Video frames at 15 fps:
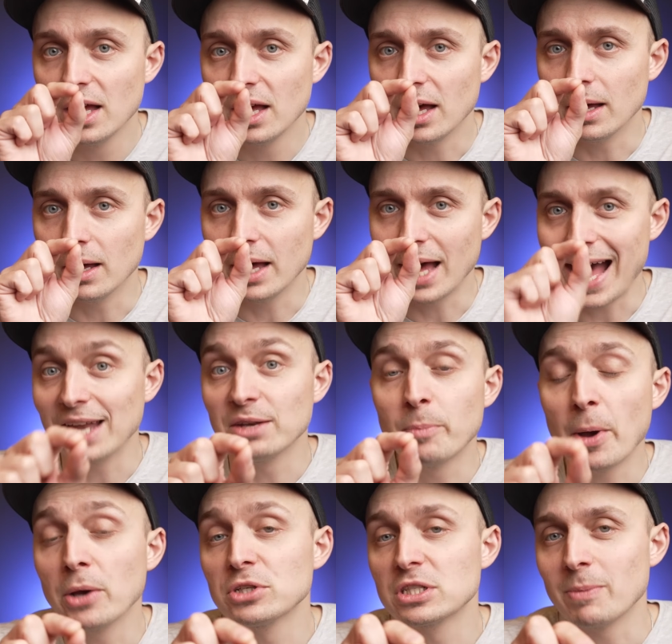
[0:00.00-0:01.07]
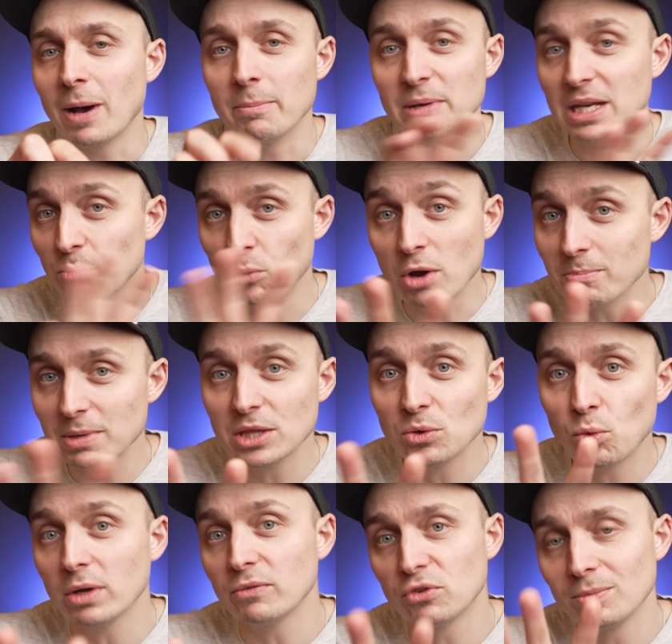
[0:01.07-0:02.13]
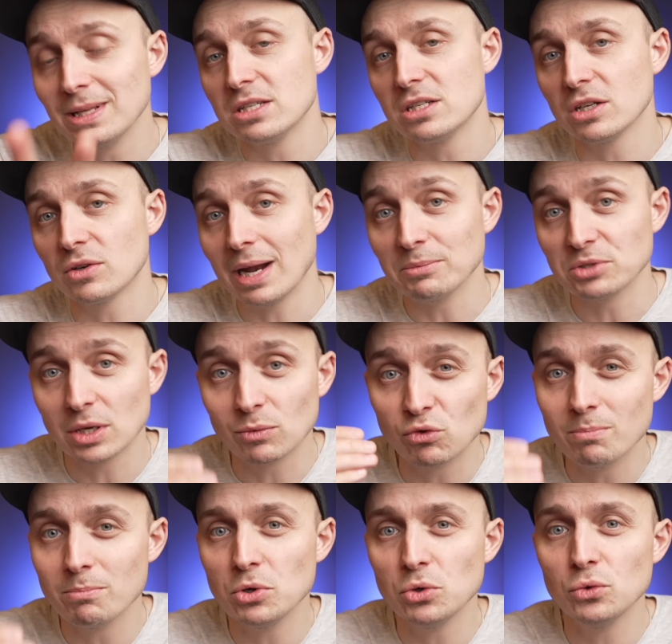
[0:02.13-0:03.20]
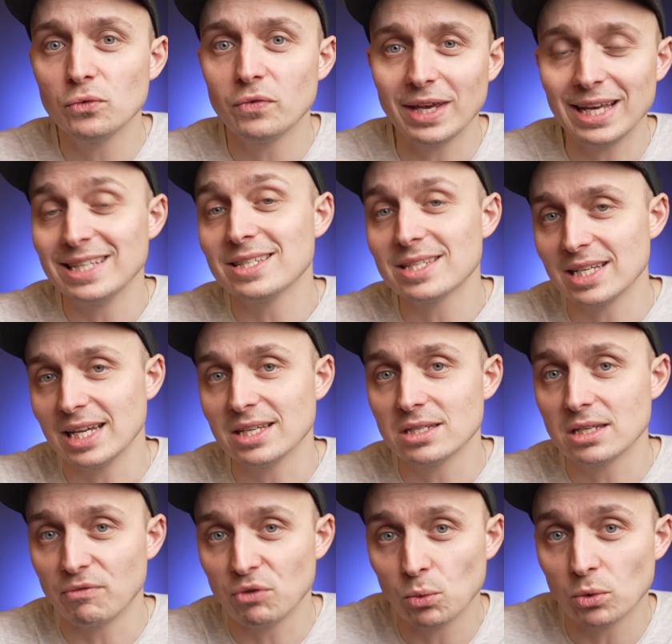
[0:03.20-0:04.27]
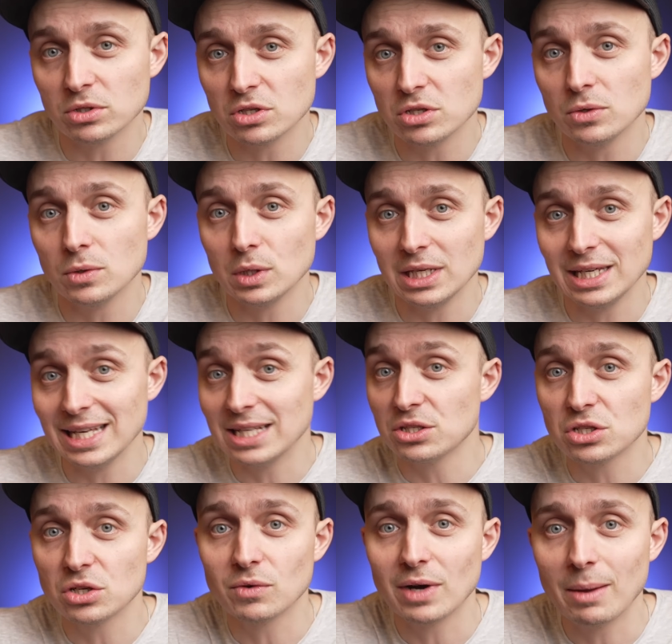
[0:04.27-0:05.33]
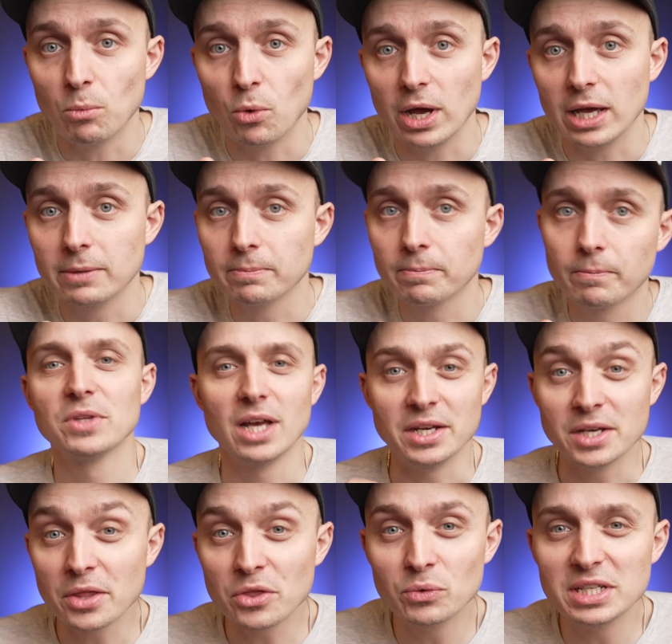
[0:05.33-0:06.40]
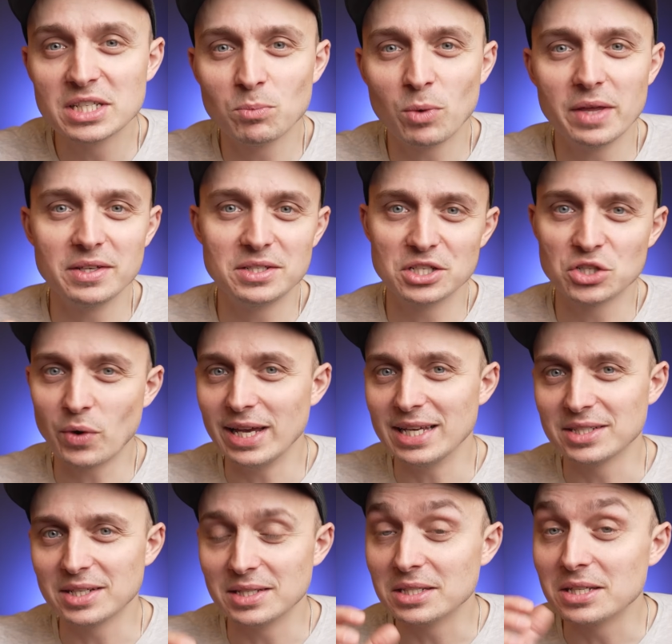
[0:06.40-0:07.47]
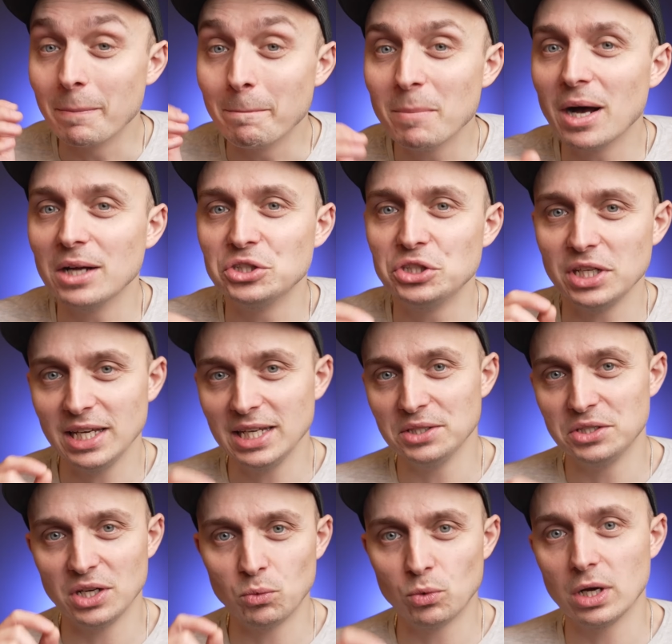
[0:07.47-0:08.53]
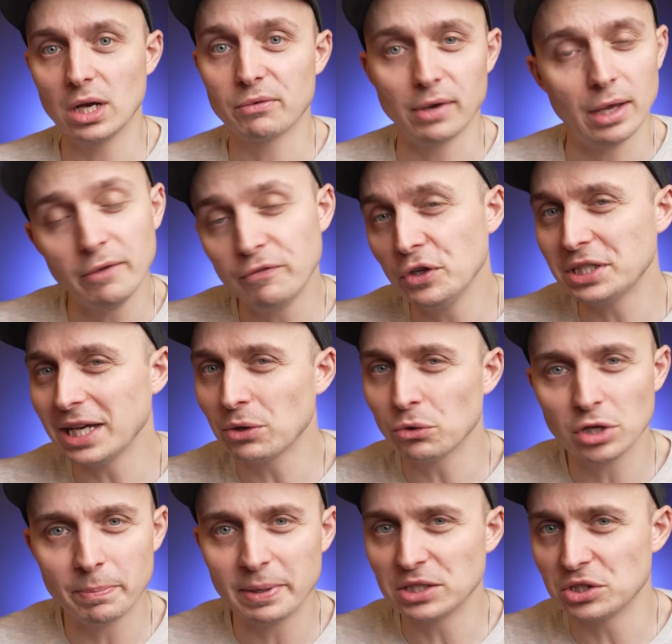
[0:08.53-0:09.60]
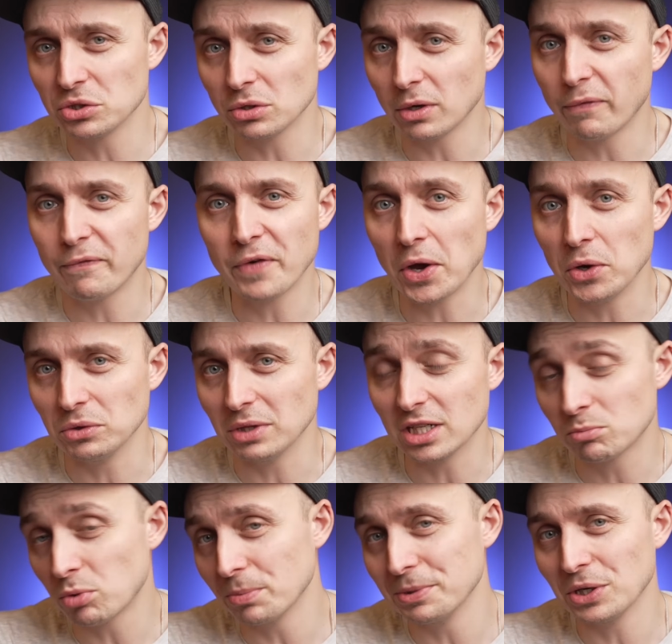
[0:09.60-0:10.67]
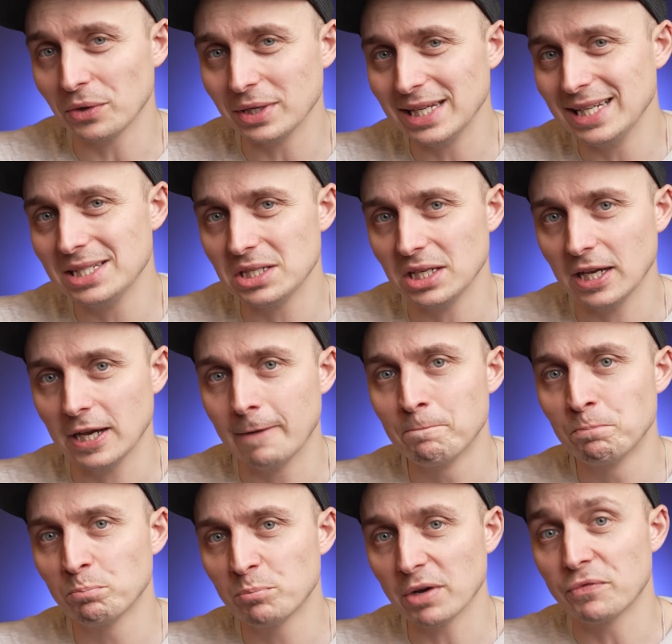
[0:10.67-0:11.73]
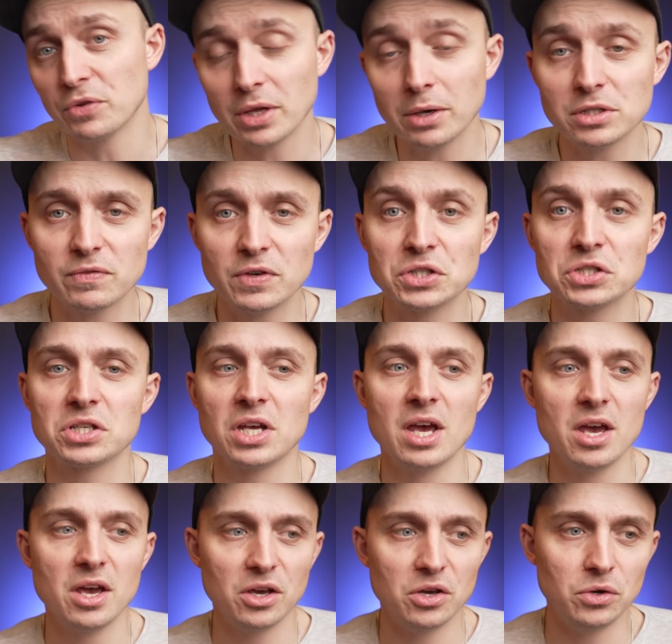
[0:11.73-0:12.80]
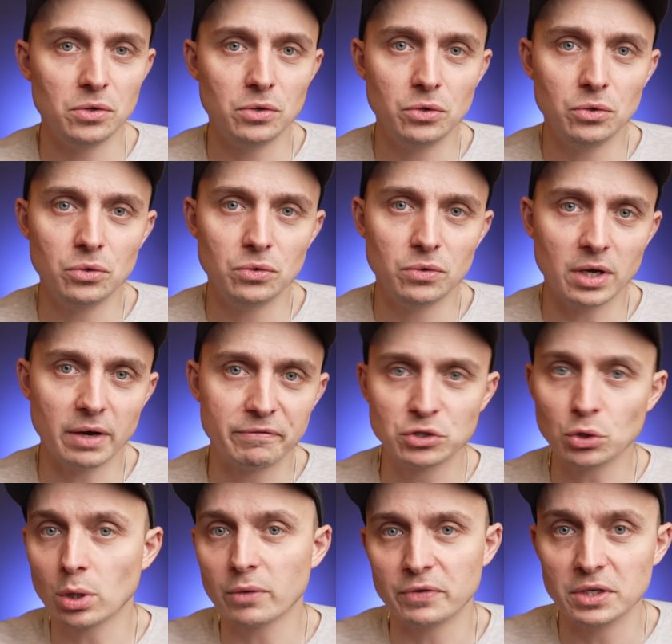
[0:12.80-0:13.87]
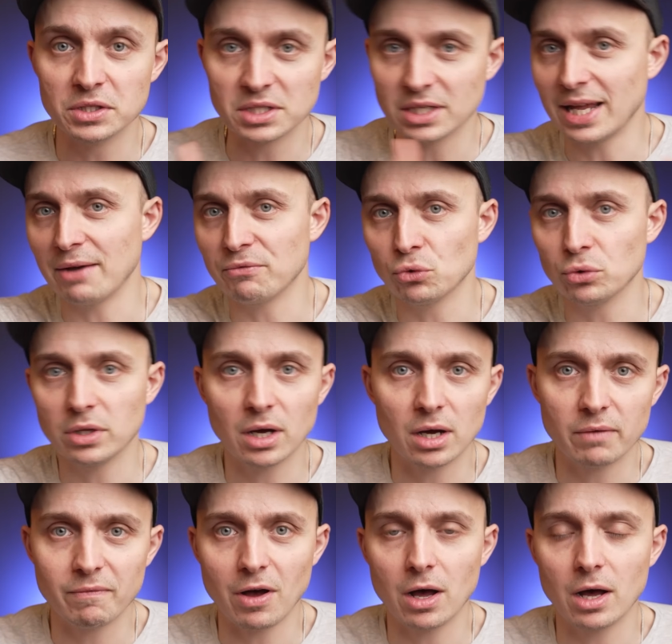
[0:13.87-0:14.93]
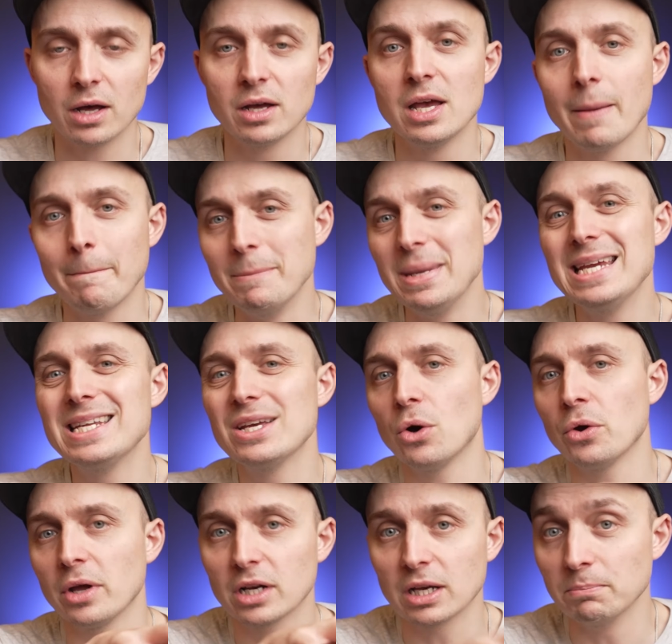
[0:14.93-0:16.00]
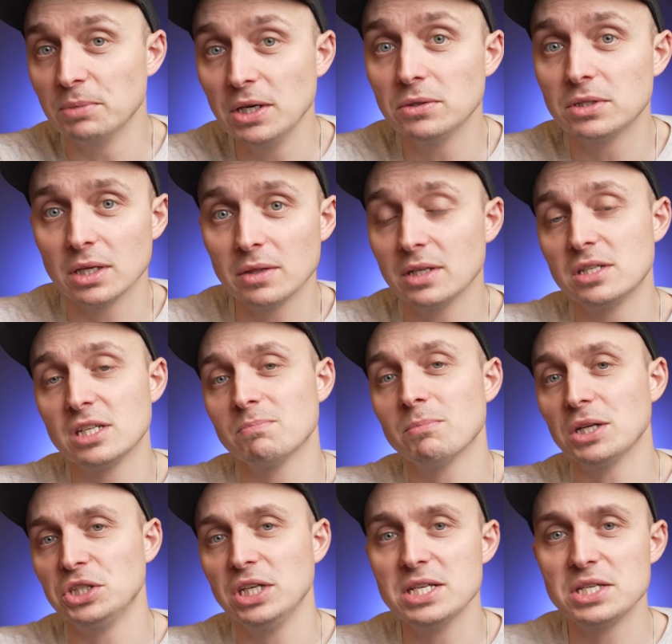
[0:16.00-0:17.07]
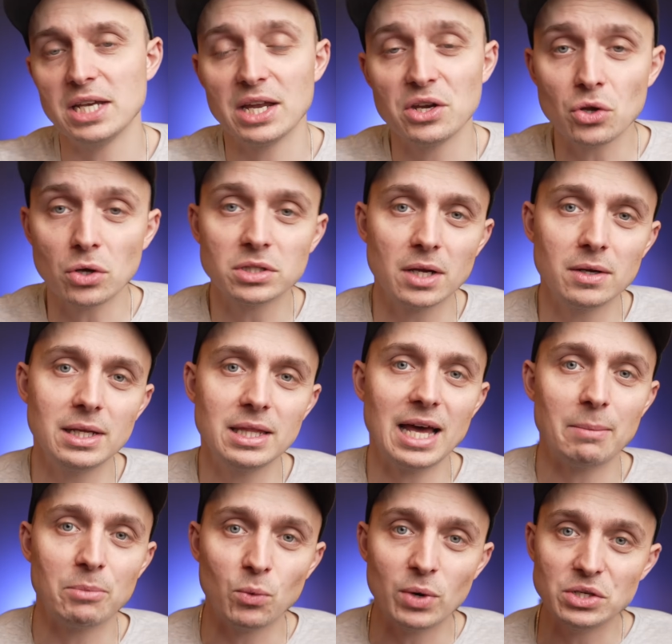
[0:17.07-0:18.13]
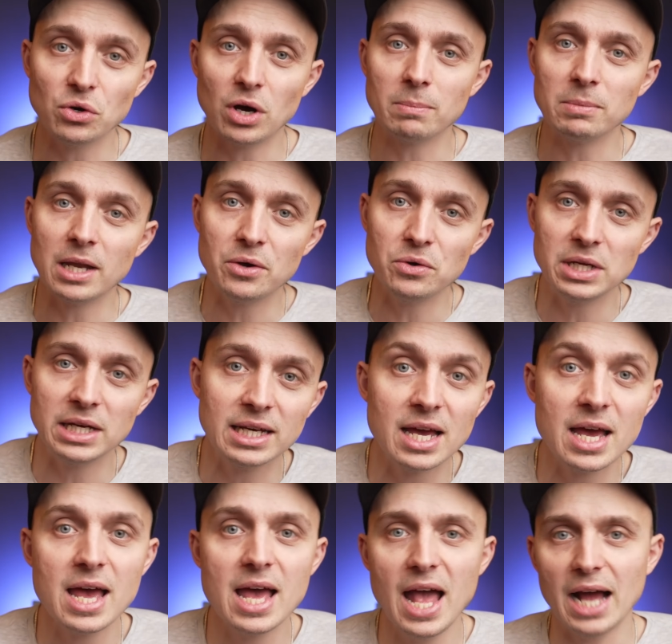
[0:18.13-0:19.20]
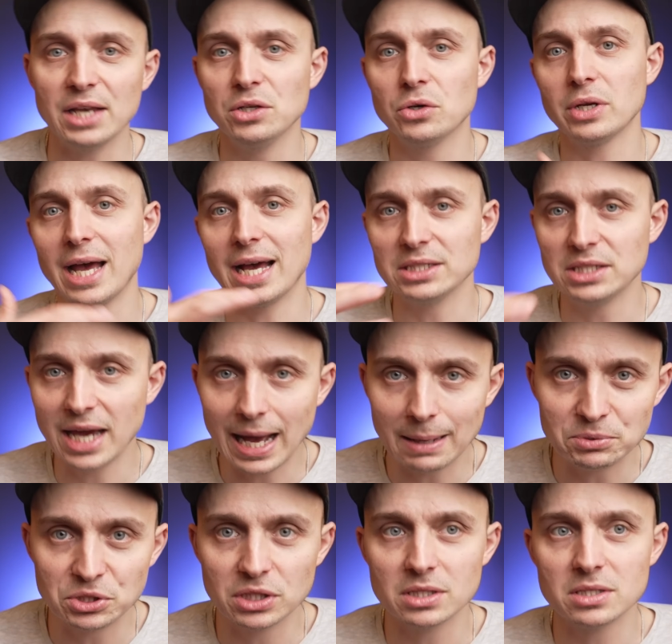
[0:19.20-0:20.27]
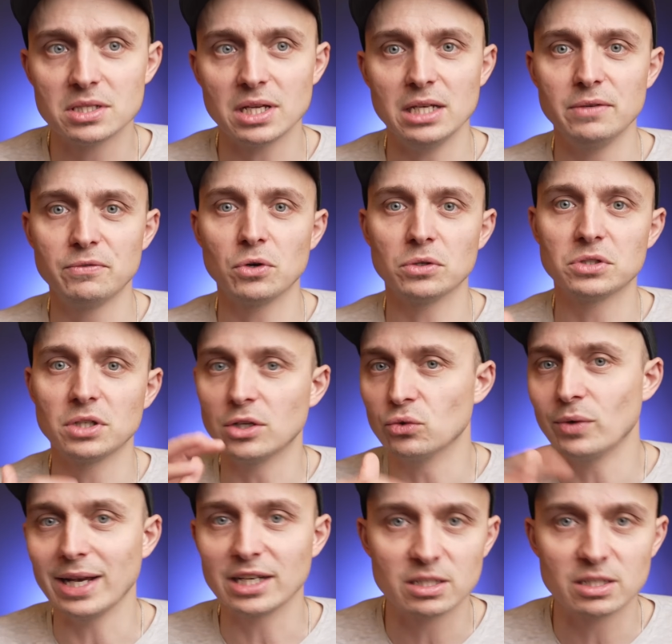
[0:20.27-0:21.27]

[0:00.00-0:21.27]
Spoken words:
add post button, but it won't be the one from Instagram. So remove Insist if you want to do it the Instagram way. Another reason why this is great is because it's a much easier workflow. If you take all your pictures on your phone, then it's probably not easier. But for those of us who are photographers and have all of our media on our computer, this is much easier. Not only that, but when you're uploading and you've got to add captions and you've got to correct